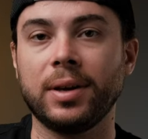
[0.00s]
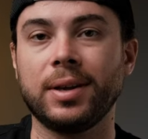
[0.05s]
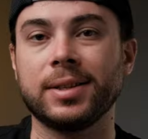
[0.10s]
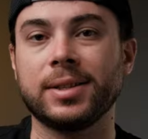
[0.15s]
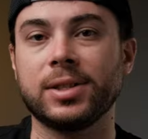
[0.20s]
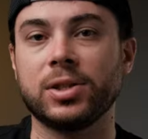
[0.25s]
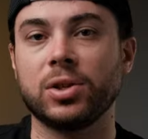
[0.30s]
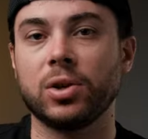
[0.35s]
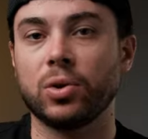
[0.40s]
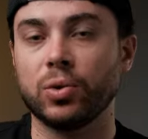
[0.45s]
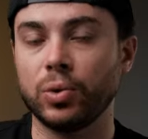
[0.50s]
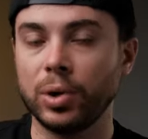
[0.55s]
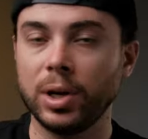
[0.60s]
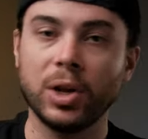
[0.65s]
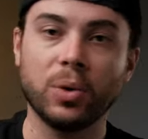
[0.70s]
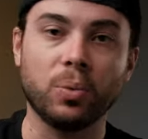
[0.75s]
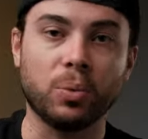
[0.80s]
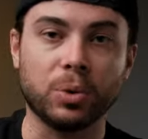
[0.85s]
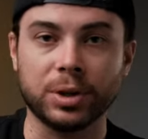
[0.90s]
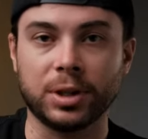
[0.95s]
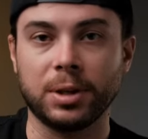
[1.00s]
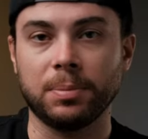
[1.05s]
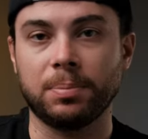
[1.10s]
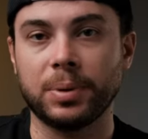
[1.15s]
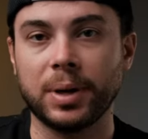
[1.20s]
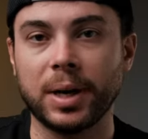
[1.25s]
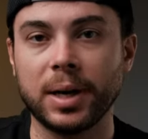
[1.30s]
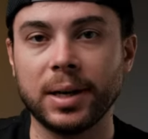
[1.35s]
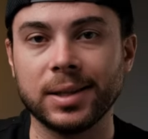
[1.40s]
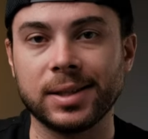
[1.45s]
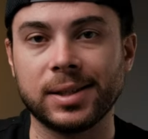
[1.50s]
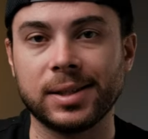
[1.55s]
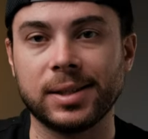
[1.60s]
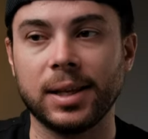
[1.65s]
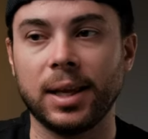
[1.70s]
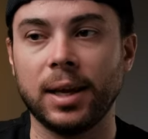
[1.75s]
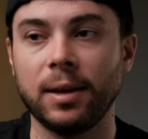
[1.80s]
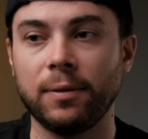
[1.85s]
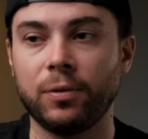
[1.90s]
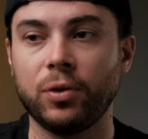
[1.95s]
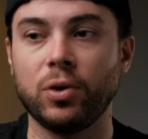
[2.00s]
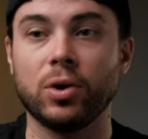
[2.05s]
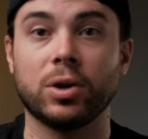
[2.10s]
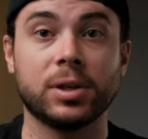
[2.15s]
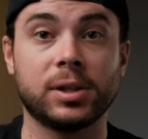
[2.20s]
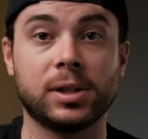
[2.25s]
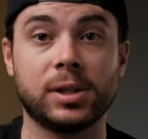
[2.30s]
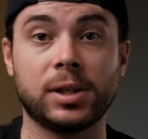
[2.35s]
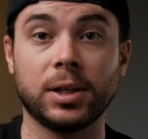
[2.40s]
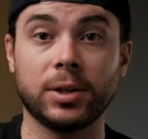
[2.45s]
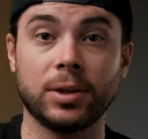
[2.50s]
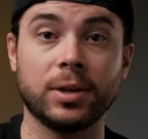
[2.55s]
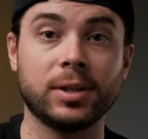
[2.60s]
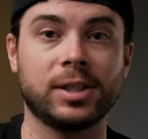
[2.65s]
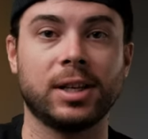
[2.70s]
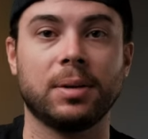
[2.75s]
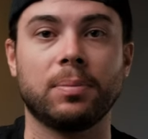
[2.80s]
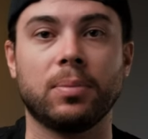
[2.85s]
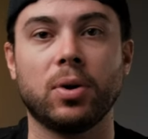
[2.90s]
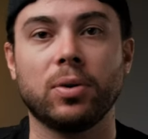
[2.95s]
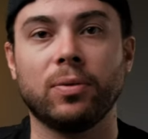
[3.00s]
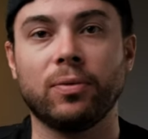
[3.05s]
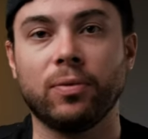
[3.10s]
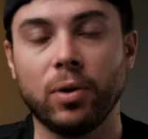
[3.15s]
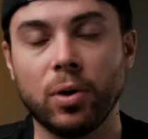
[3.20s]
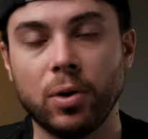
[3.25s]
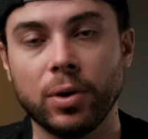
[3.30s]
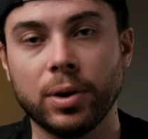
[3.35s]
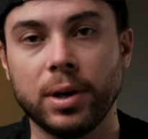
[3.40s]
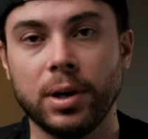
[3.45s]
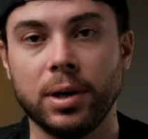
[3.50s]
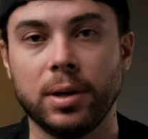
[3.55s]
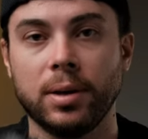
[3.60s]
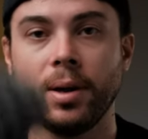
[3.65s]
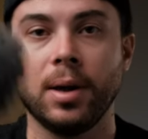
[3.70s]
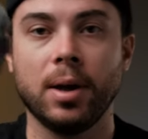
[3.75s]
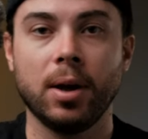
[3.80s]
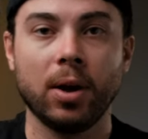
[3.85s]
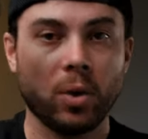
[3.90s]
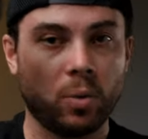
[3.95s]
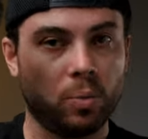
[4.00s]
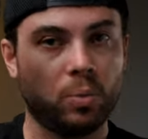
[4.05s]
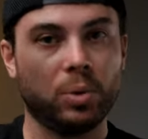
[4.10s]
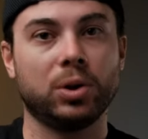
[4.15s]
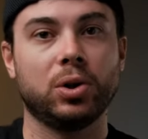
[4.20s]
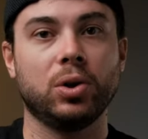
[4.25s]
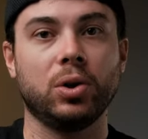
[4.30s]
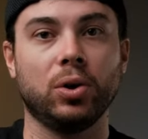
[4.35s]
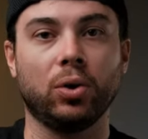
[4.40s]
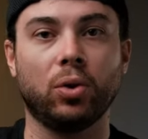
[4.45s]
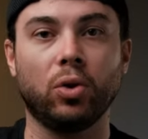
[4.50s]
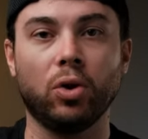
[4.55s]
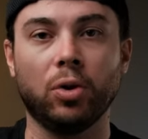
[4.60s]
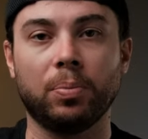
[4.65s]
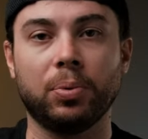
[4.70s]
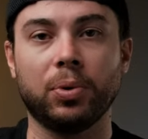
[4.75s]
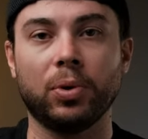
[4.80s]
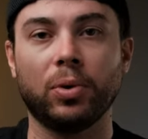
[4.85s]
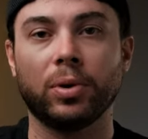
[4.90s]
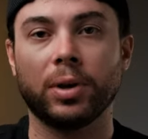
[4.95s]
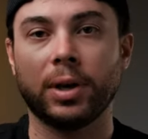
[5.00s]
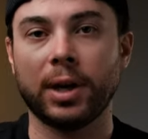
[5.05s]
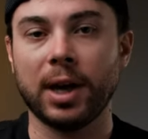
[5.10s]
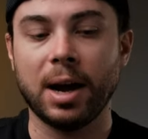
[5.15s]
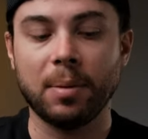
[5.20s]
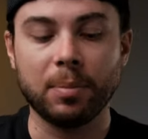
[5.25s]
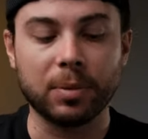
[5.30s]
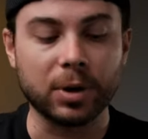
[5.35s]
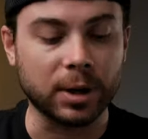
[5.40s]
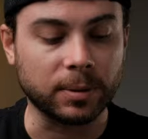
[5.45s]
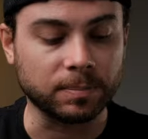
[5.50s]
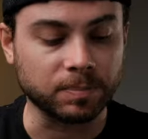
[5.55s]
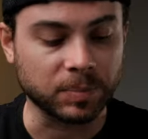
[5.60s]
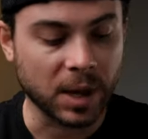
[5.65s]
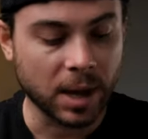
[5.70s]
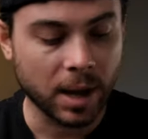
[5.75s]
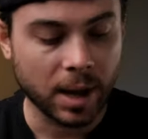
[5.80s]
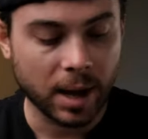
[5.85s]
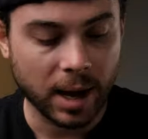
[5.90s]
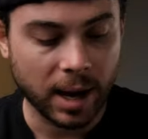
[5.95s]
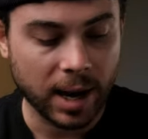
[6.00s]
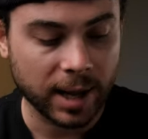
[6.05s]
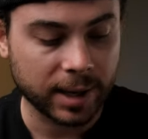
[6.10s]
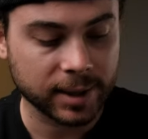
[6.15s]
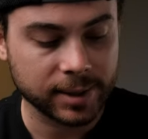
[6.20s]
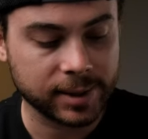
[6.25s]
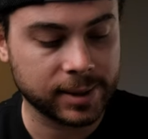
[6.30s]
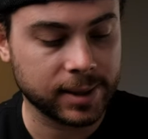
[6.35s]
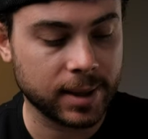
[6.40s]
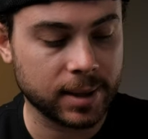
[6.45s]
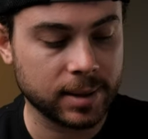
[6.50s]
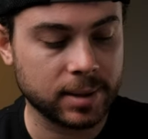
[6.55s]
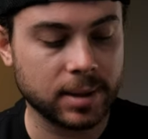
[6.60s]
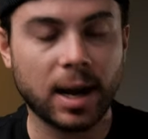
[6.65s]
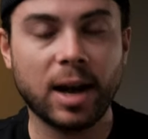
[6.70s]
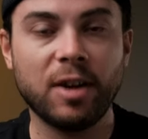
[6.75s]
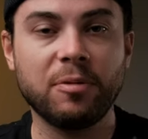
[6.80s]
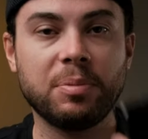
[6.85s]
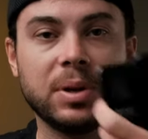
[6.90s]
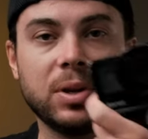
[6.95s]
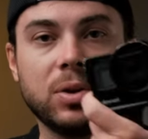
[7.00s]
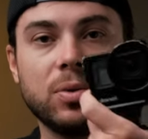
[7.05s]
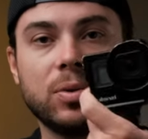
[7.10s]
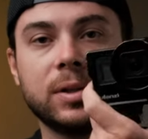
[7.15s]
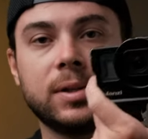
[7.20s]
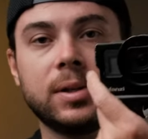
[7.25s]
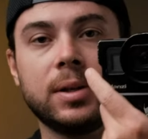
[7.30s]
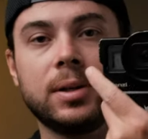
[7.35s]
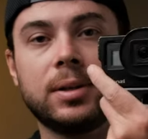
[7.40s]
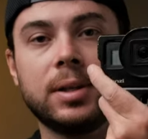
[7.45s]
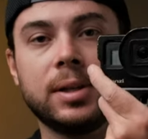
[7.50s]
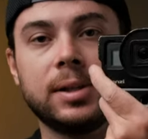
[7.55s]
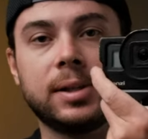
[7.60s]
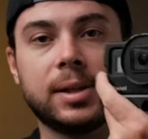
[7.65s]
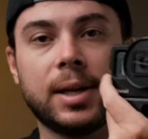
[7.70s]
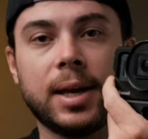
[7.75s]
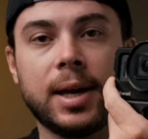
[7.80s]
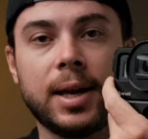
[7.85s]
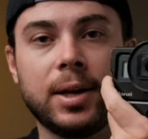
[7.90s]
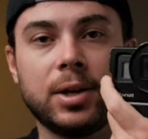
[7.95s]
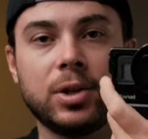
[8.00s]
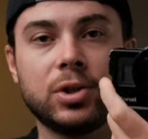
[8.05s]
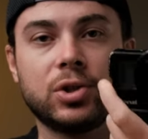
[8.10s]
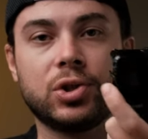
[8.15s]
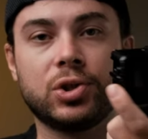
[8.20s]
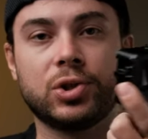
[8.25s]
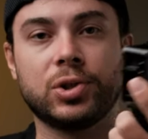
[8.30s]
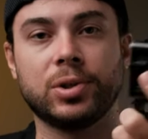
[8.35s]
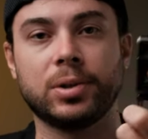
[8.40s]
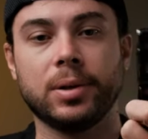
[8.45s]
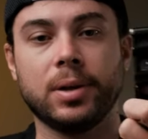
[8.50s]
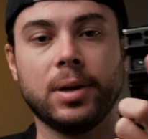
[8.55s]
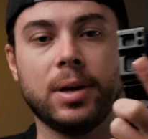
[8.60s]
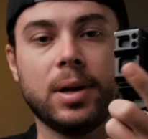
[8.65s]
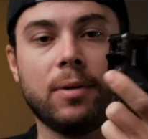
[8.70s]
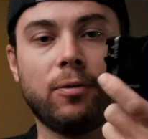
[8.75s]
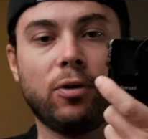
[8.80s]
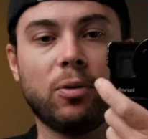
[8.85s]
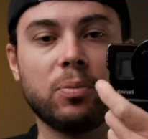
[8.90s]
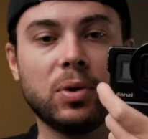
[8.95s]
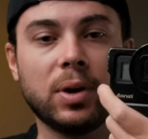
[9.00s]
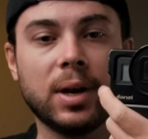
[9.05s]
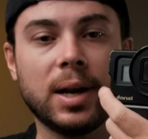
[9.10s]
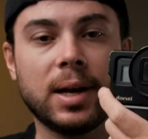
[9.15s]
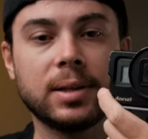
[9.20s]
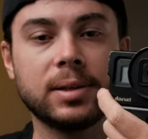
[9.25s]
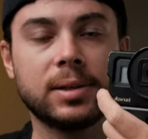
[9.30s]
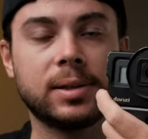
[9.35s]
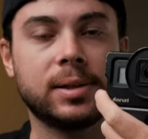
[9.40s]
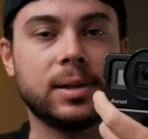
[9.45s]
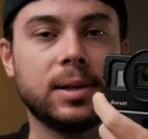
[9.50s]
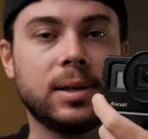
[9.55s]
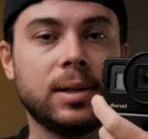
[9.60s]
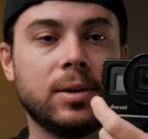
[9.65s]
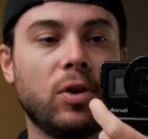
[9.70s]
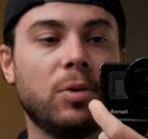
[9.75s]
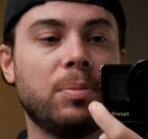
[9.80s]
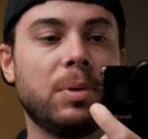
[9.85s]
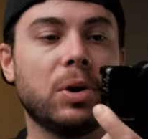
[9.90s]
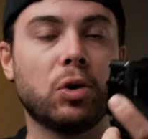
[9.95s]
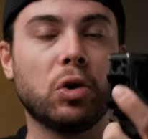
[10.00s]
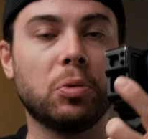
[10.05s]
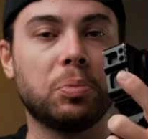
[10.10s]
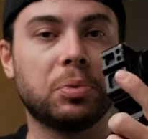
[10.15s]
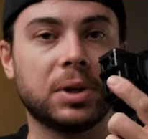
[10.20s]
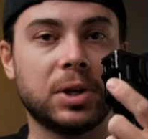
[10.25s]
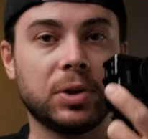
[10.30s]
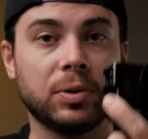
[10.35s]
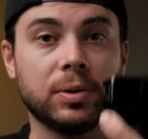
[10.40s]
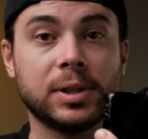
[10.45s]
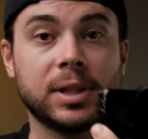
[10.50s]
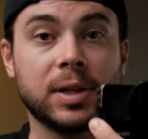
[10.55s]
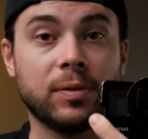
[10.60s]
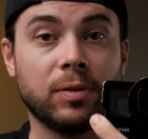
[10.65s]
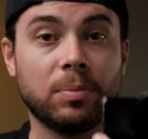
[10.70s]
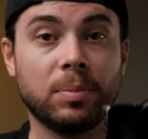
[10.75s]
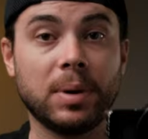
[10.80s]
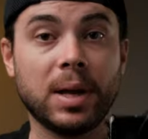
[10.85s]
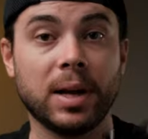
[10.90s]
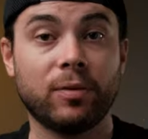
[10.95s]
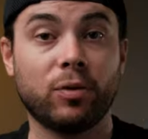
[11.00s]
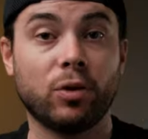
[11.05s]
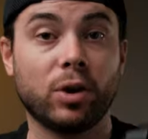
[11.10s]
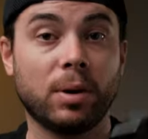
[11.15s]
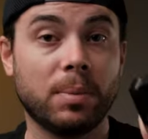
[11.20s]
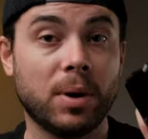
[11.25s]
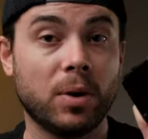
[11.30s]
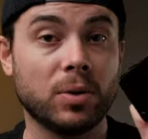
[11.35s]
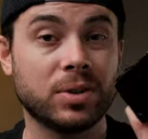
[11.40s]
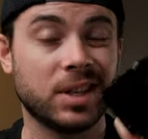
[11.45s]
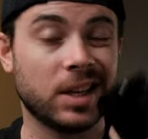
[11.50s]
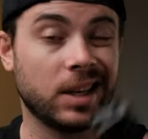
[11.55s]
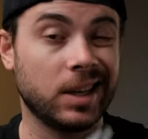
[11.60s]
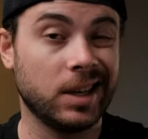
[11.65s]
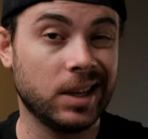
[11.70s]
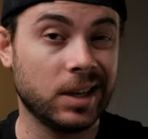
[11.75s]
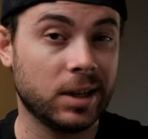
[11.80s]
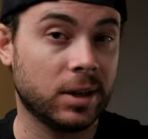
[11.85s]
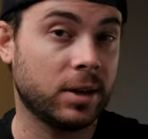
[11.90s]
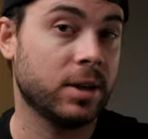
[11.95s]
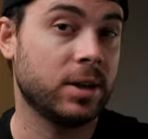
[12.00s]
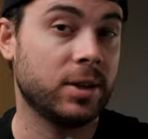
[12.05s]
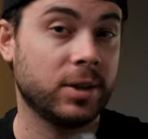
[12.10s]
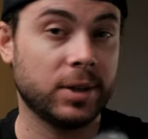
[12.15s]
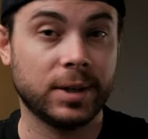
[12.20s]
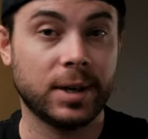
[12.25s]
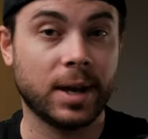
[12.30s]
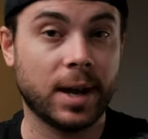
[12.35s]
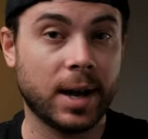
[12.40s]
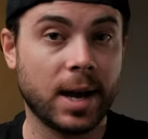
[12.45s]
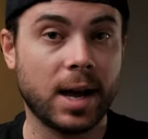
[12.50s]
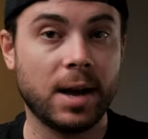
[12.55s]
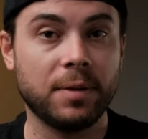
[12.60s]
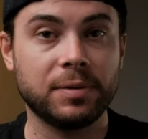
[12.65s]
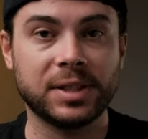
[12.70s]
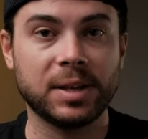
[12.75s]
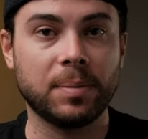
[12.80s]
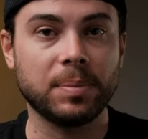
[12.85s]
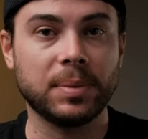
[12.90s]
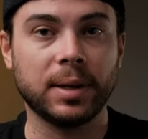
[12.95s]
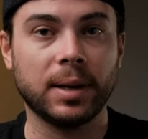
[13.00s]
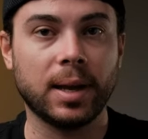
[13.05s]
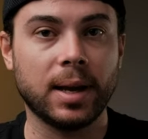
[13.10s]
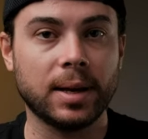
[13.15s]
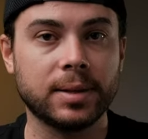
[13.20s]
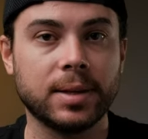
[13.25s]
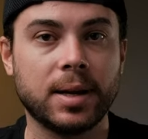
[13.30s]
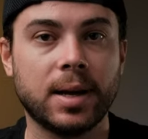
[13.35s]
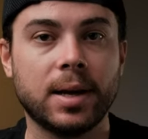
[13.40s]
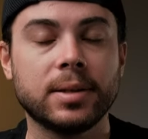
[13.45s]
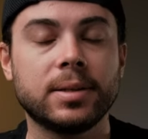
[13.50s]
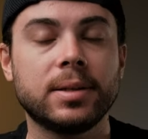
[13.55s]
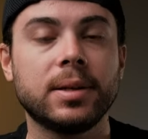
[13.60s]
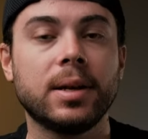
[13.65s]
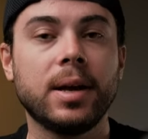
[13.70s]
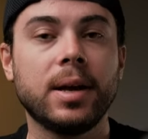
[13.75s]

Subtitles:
it's really worth the price if you're serious about vlogging with your GoPro camera. Like I said, I've been using this cage from Ulanzi on my GoPro Hero 7 Black for about a year, year and a half, something like that.